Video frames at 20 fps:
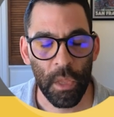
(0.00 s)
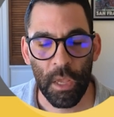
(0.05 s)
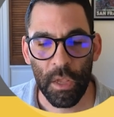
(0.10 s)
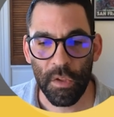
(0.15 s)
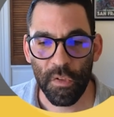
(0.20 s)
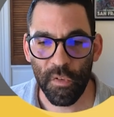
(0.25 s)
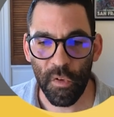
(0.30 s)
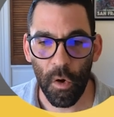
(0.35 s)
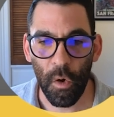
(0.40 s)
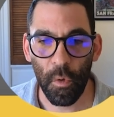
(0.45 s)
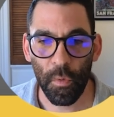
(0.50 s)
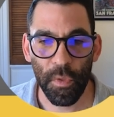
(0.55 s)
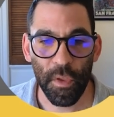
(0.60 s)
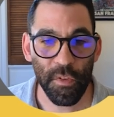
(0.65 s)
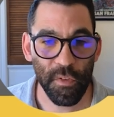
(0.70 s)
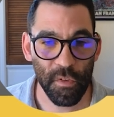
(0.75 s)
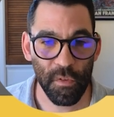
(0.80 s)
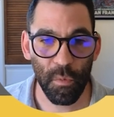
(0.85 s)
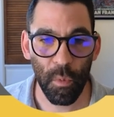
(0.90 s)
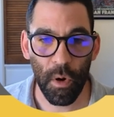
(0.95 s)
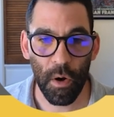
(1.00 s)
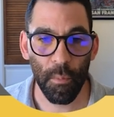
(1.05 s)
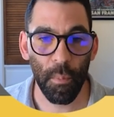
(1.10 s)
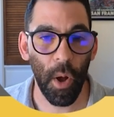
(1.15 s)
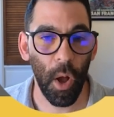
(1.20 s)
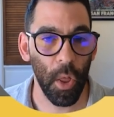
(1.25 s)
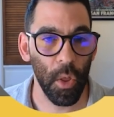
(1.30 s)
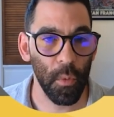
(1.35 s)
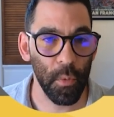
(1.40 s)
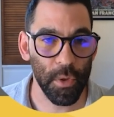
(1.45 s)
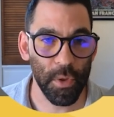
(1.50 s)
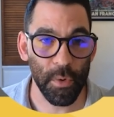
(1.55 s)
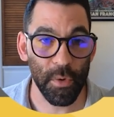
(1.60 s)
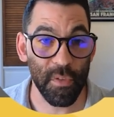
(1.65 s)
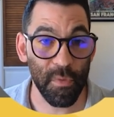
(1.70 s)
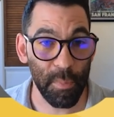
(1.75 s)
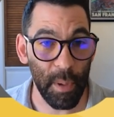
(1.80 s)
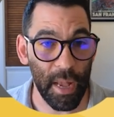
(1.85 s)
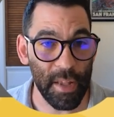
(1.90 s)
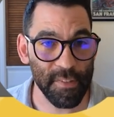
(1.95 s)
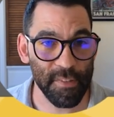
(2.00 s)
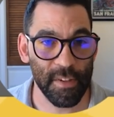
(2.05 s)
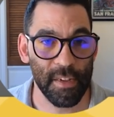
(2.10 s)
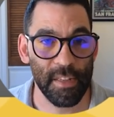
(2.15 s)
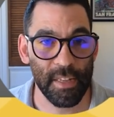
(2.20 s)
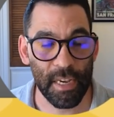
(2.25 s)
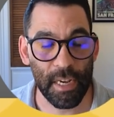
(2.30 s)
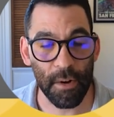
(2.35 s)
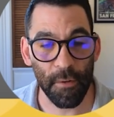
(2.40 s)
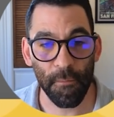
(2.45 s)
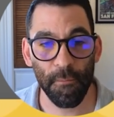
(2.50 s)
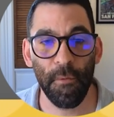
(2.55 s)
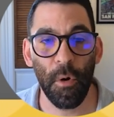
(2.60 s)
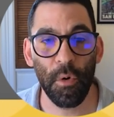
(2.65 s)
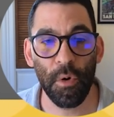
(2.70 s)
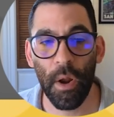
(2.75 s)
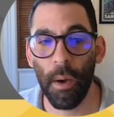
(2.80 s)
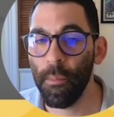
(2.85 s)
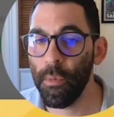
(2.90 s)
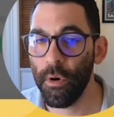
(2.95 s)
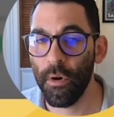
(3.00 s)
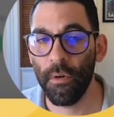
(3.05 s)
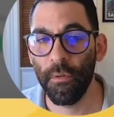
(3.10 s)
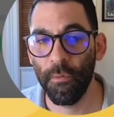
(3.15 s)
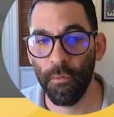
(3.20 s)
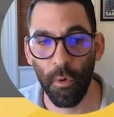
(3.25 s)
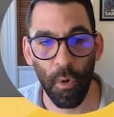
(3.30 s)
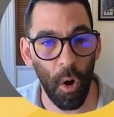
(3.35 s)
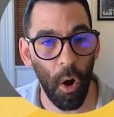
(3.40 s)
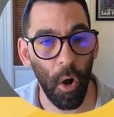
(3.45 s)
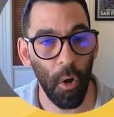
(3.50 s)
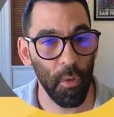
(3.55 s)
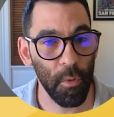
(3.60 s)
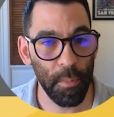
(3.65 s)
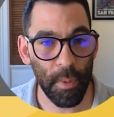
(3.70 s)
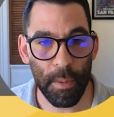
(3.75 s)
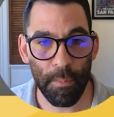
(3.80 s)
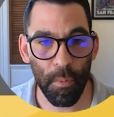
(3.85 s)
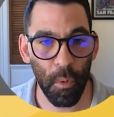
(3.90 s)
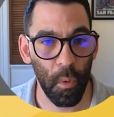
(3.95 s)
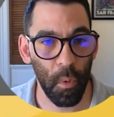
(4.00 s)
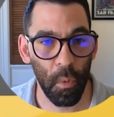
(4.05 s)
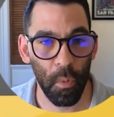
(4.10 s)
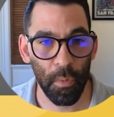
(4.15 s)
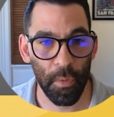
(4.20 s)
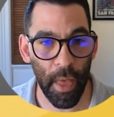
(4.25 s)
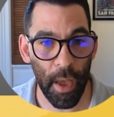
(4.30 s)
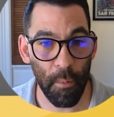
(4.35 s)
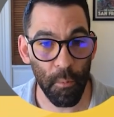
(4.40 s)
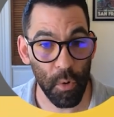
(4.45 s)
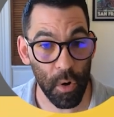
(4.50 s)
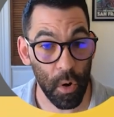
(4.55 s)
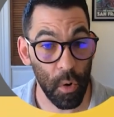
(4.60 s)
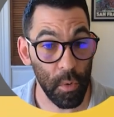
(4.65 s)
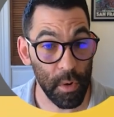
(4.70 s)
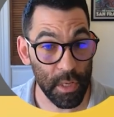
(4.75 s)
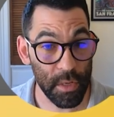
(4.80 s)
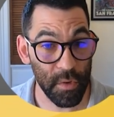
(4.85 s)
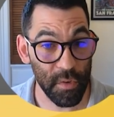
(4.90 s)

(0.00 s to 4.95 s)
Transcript: So this is where Apollo will do its best to get a phone number for all the people that we're going to